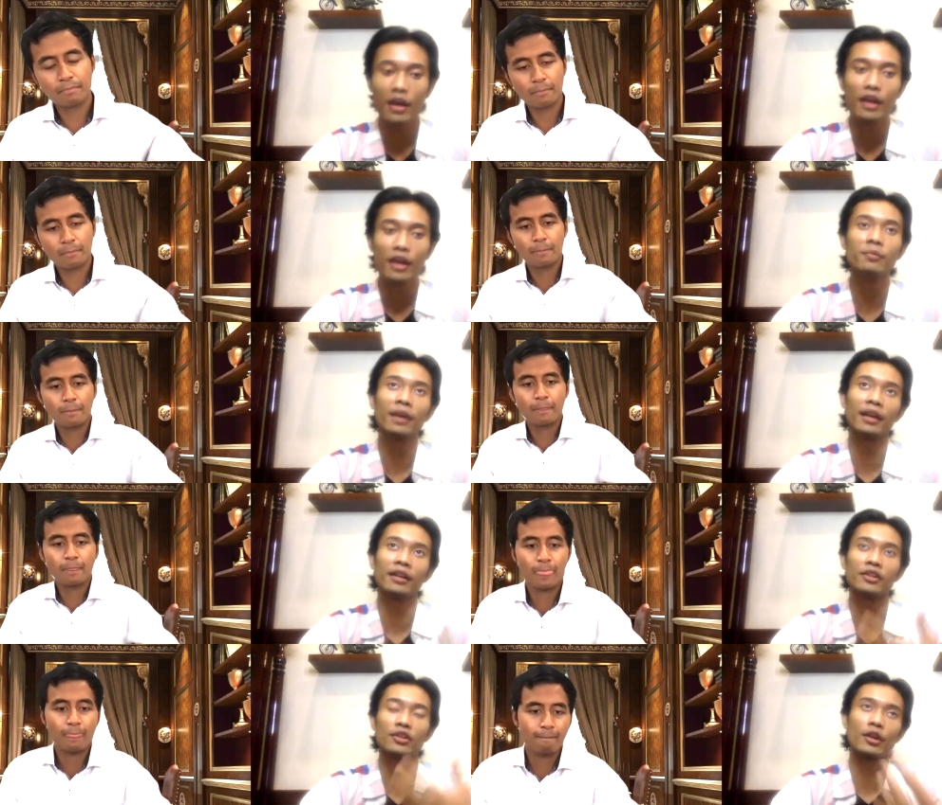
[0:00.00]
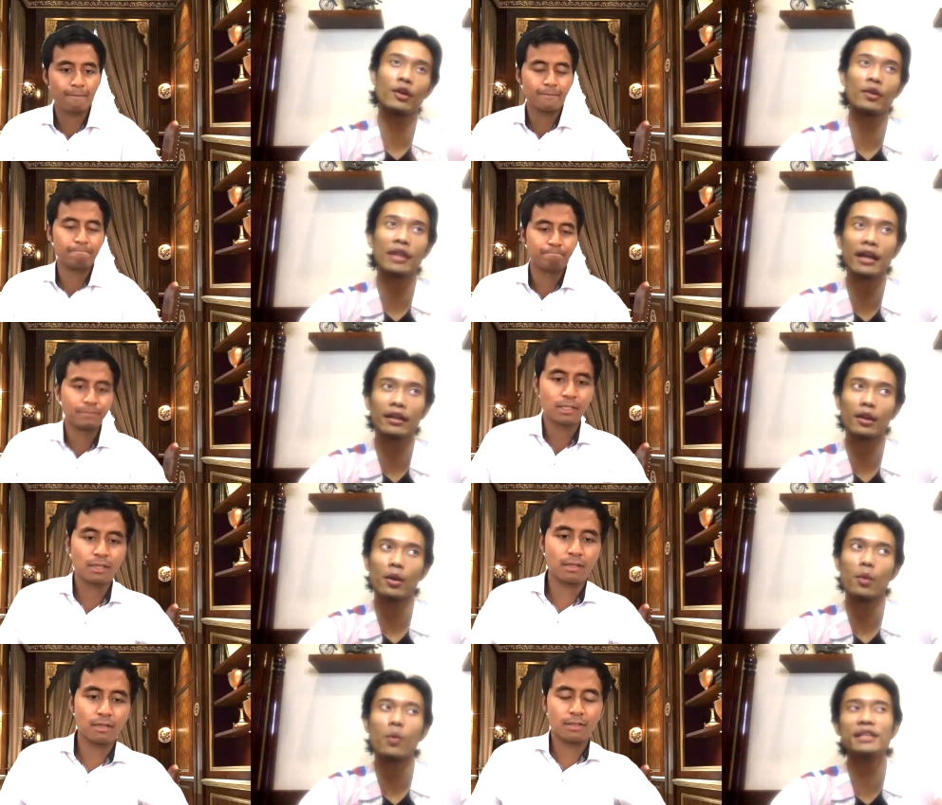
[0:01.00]
Speaker 1: you may know that
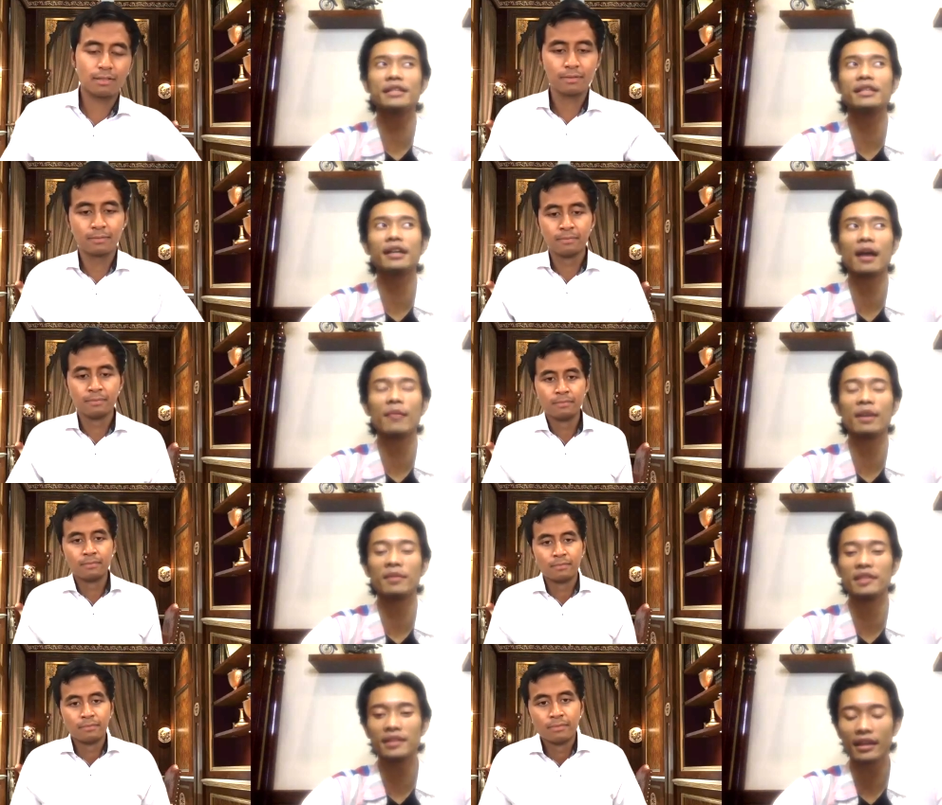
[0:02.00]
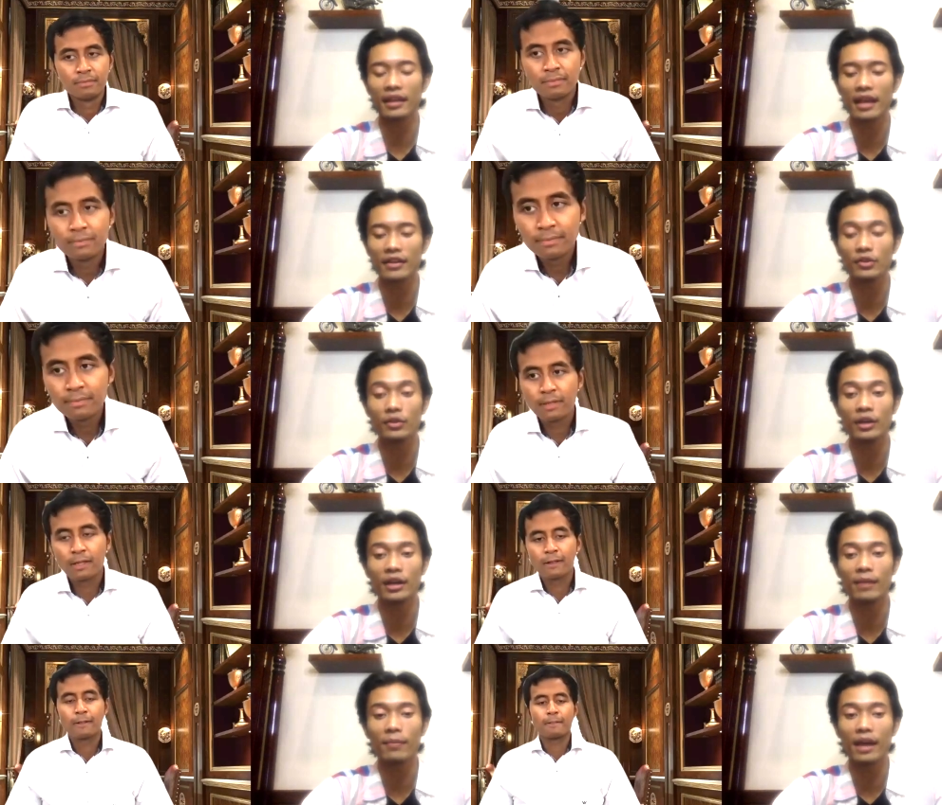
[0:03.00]
what is the common mistake that
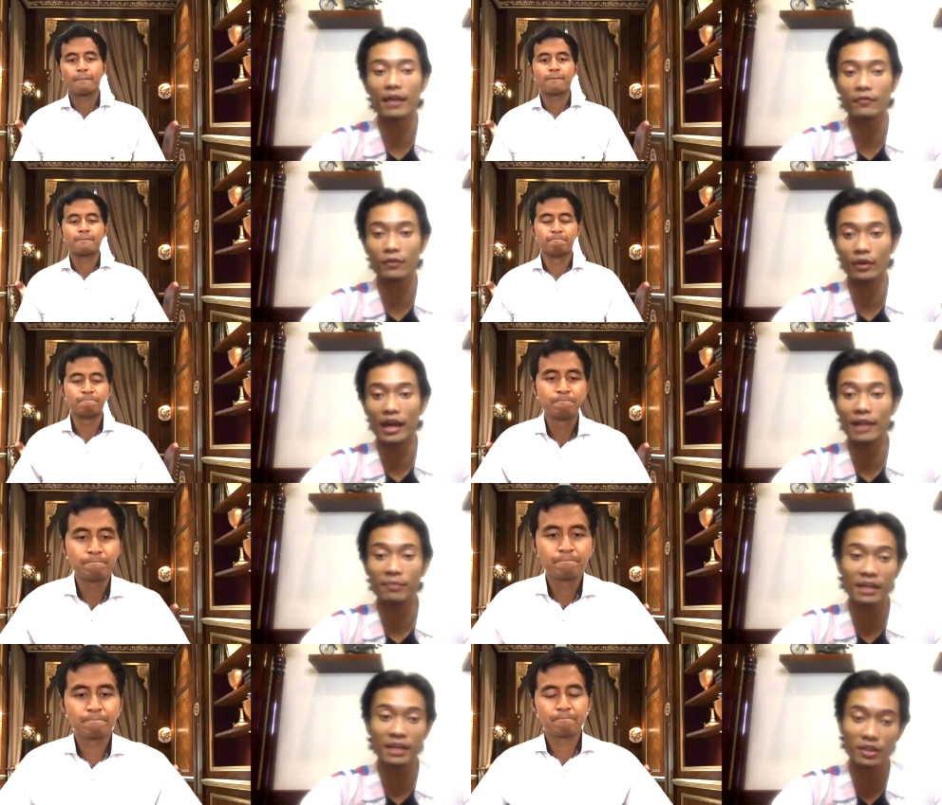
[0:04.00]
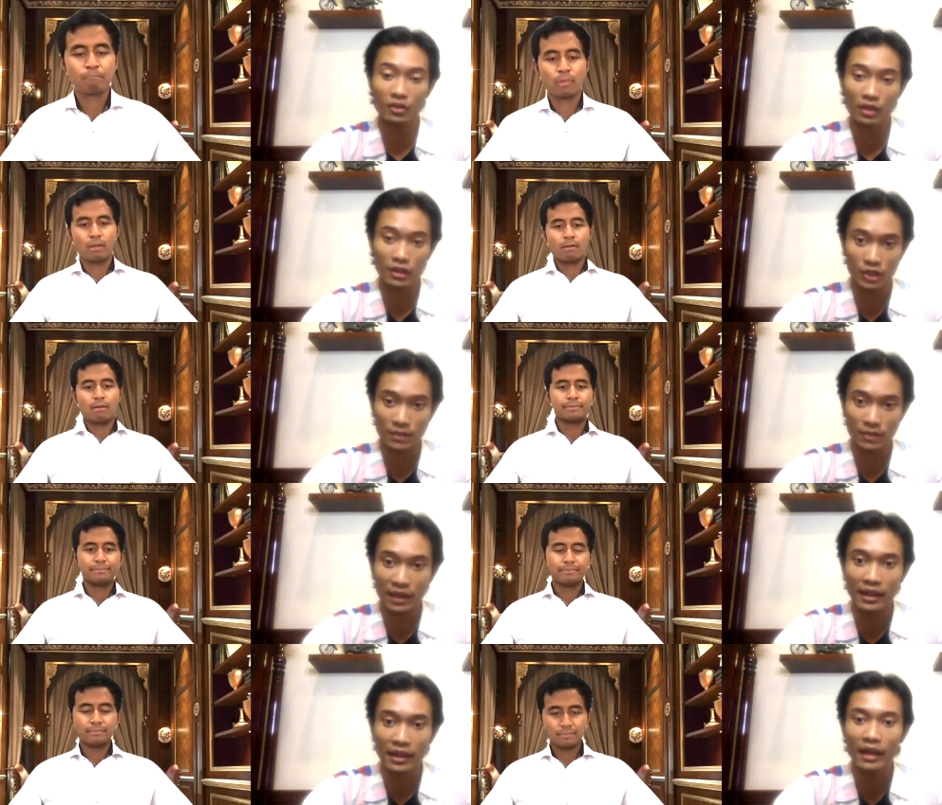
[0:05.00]
students apply for LPDP scholarship
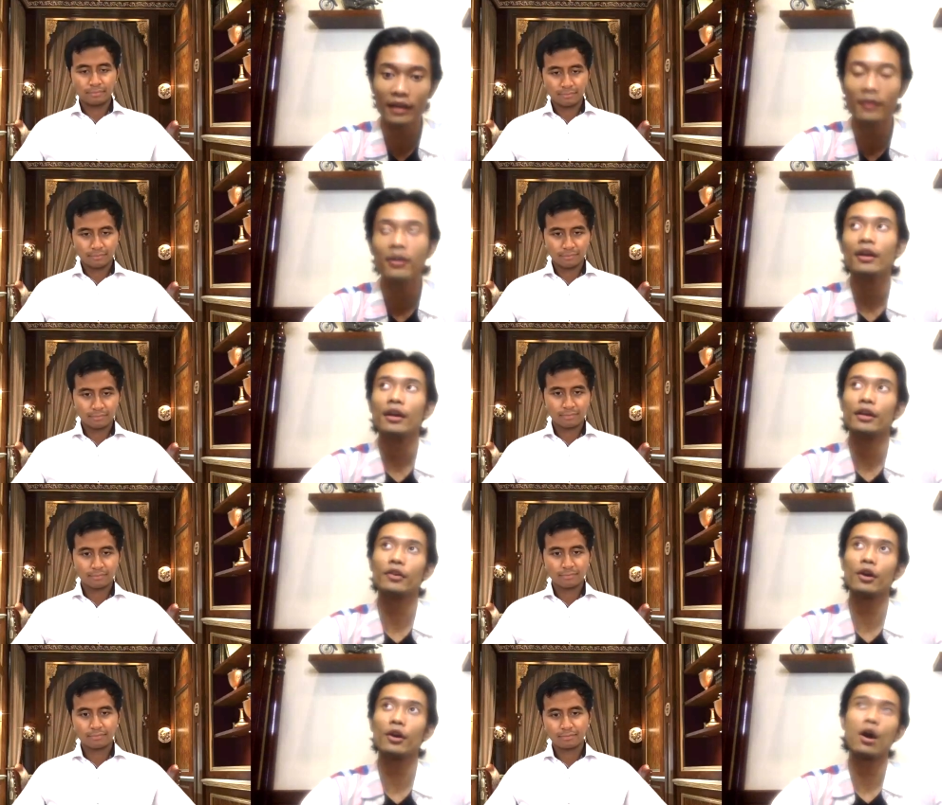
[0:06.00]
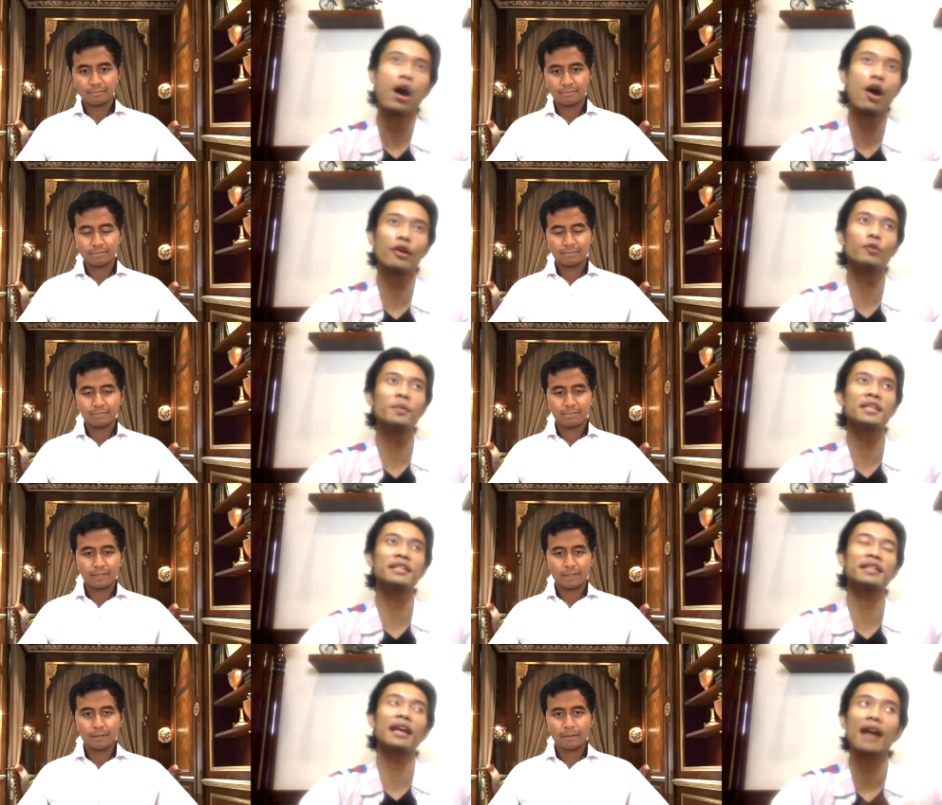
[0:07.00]
and then, you know, how to be
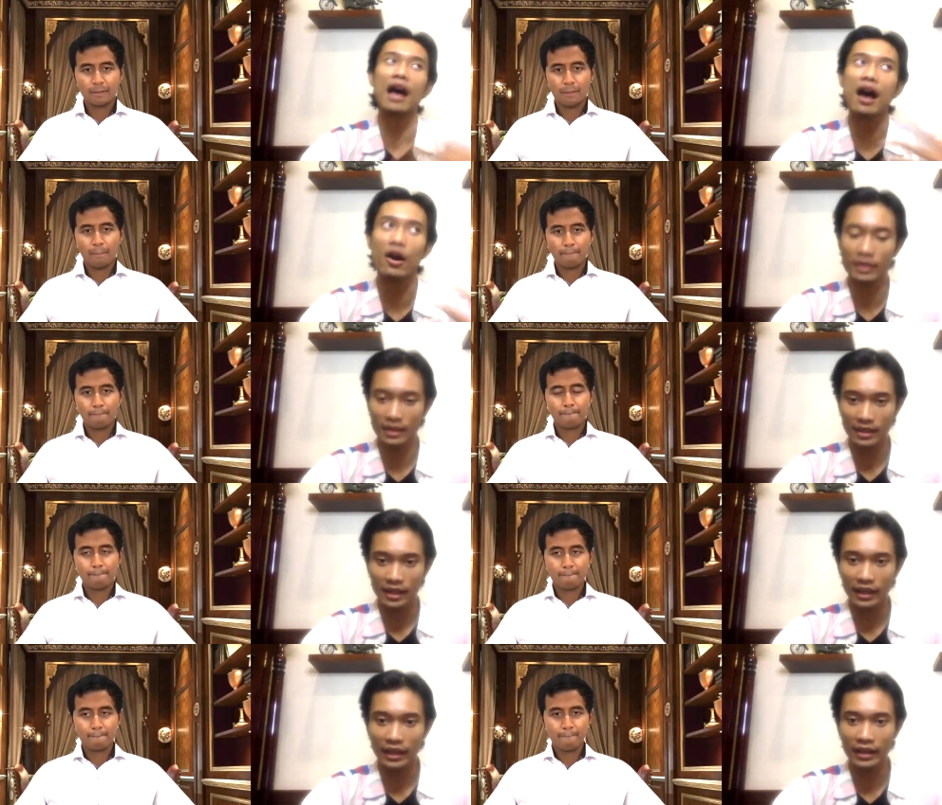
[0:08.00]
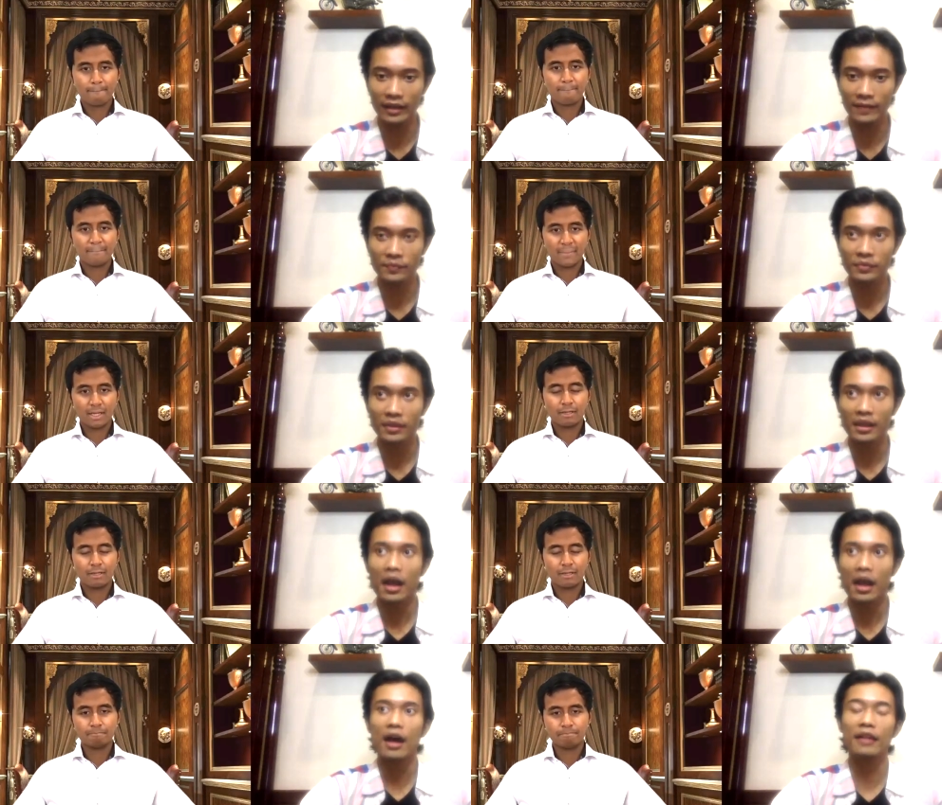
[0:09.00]
stand out in
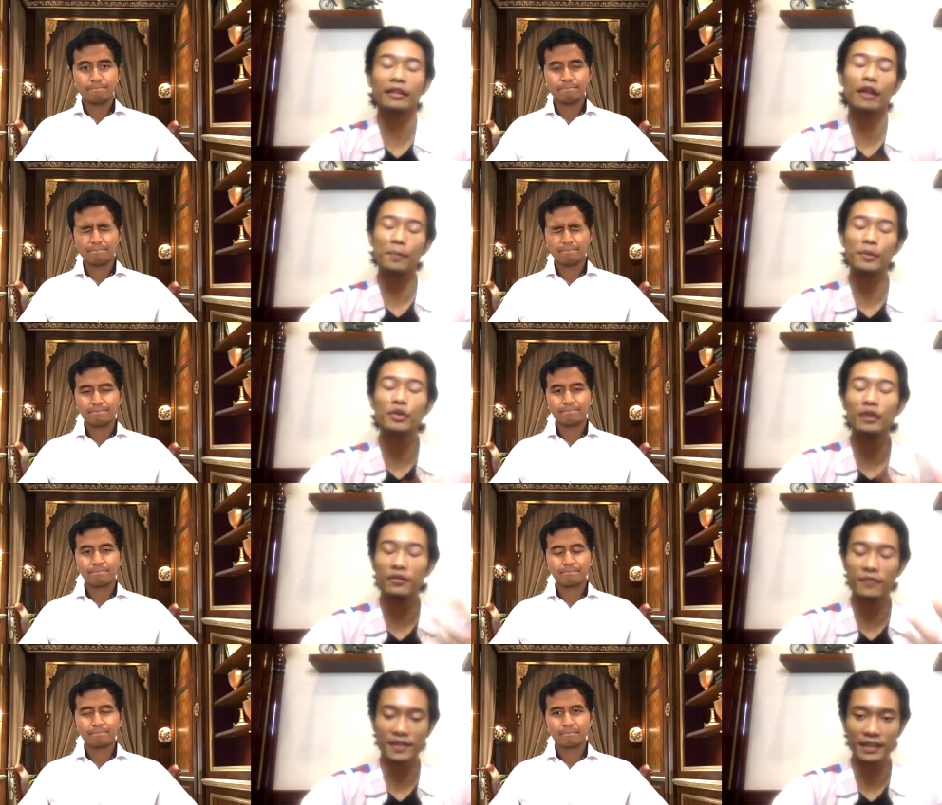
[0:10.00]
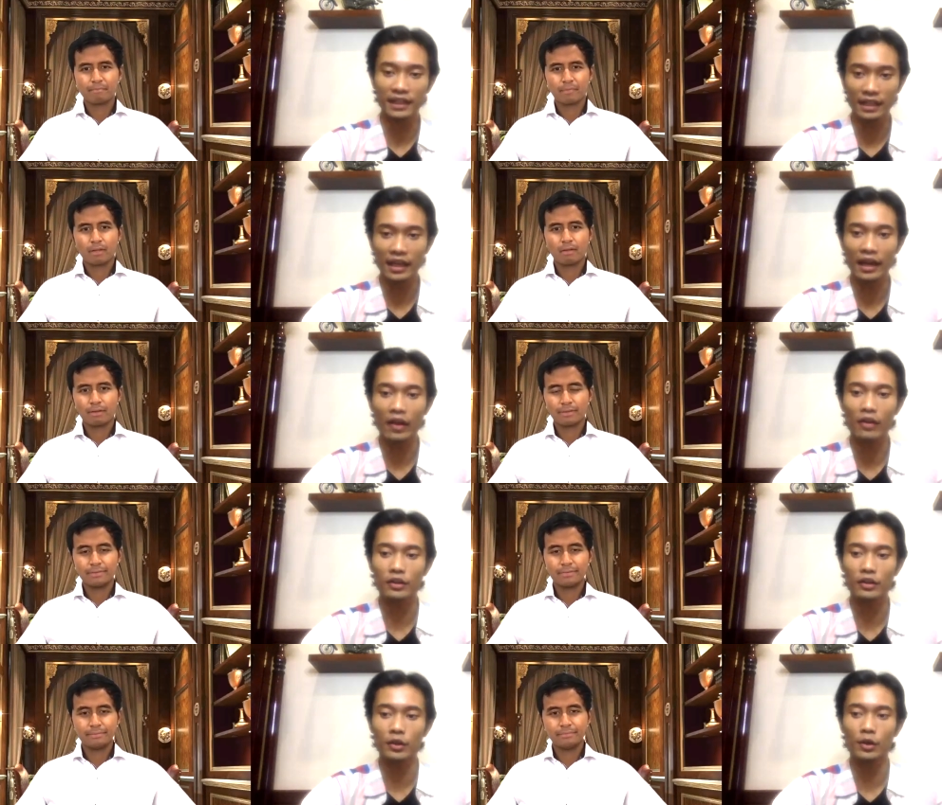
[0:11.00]
a top university and
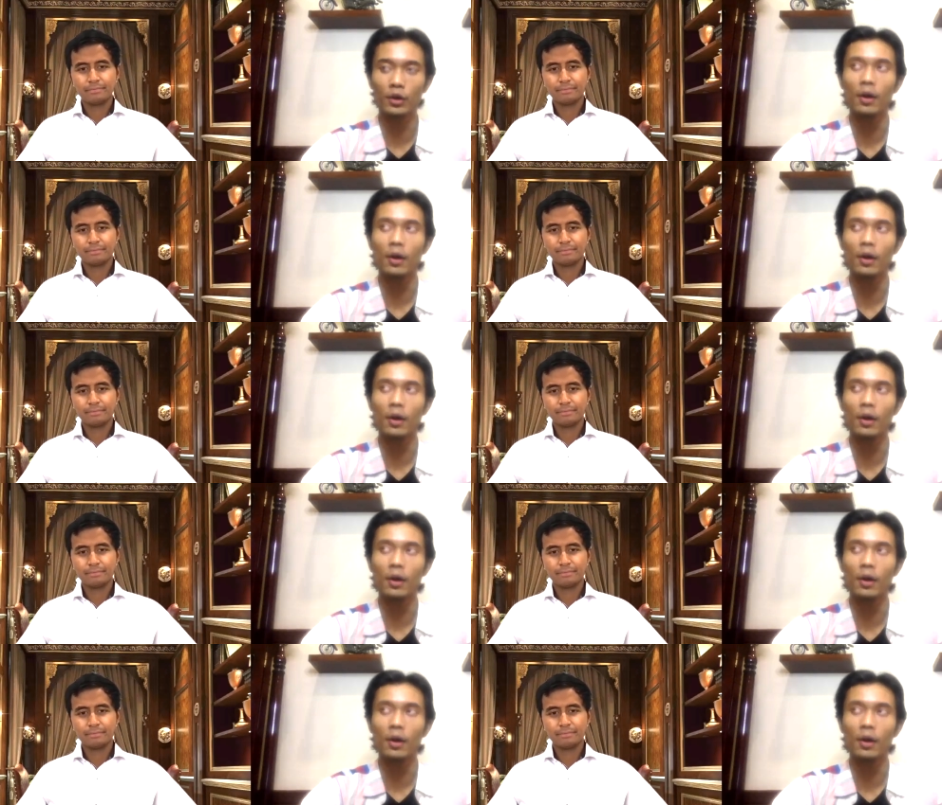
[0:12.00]
also